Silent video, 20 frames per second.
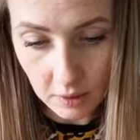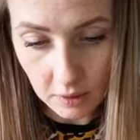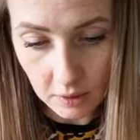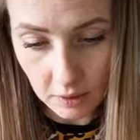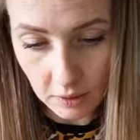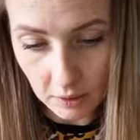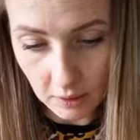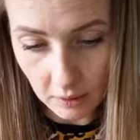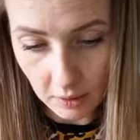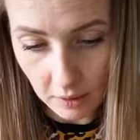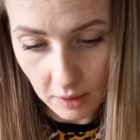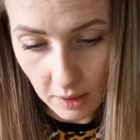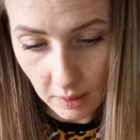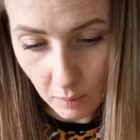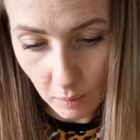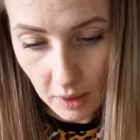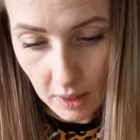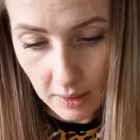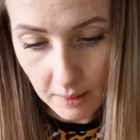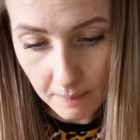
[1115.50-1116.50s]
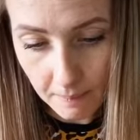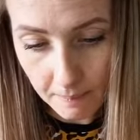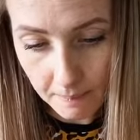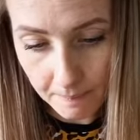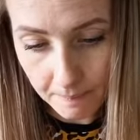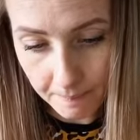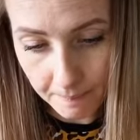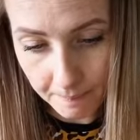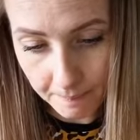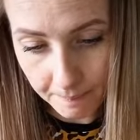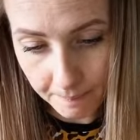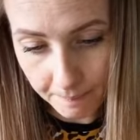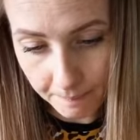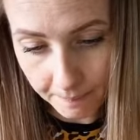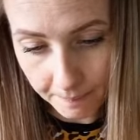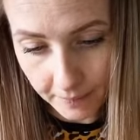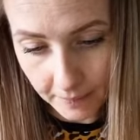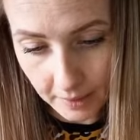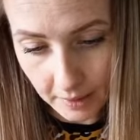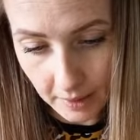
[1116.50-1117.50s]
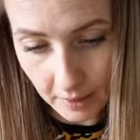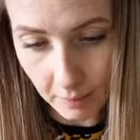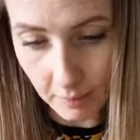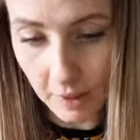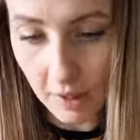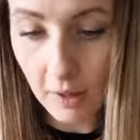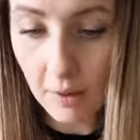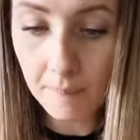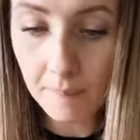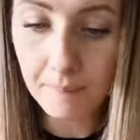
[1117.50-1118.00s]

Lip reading: do that one. There we go.